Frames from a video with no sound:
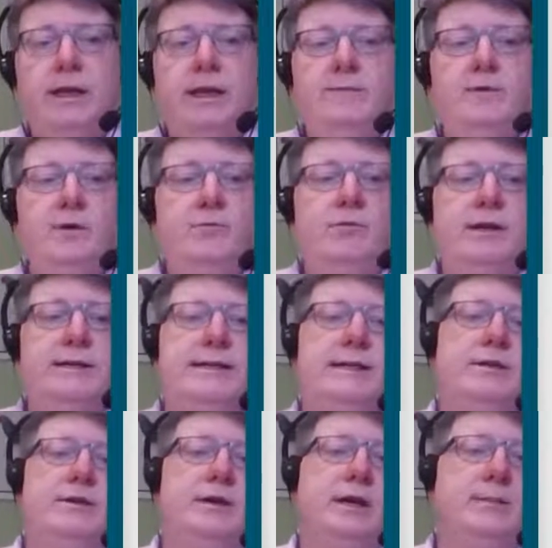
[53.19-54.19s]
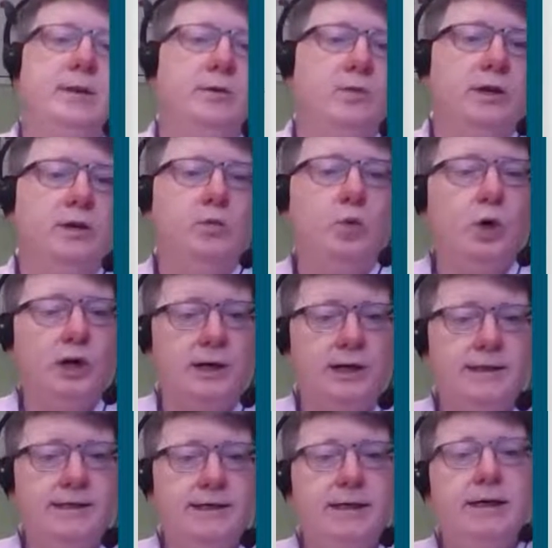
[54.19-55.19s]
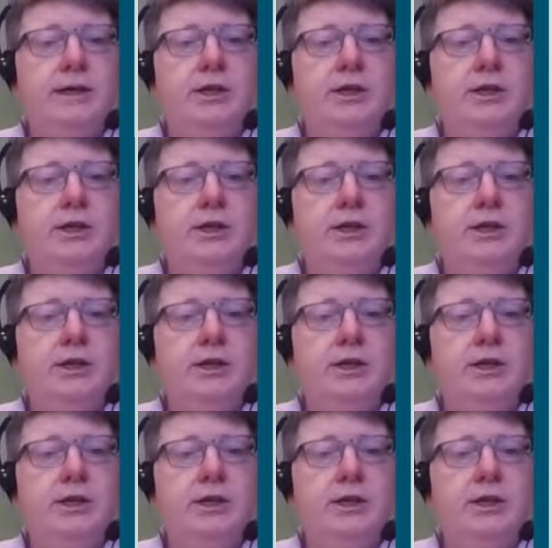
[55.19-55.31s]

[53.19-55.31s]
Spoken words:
If you're writing a document with Word,